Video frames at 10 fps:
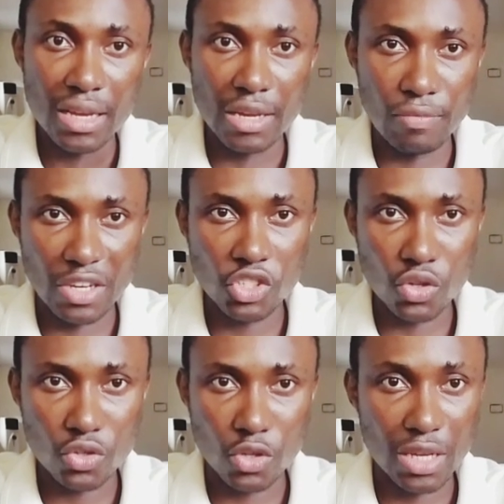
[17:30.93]

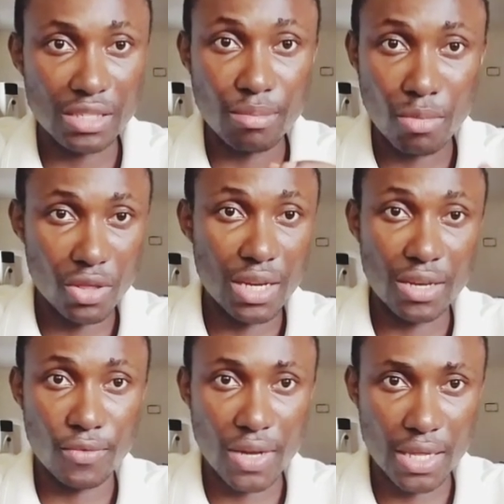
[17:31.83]
infrastructure that's a mother and
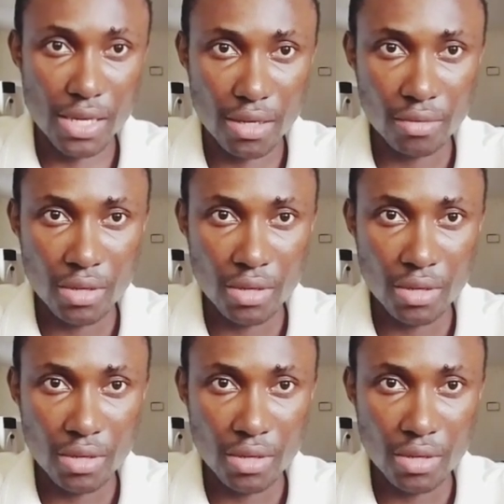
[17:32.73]
a father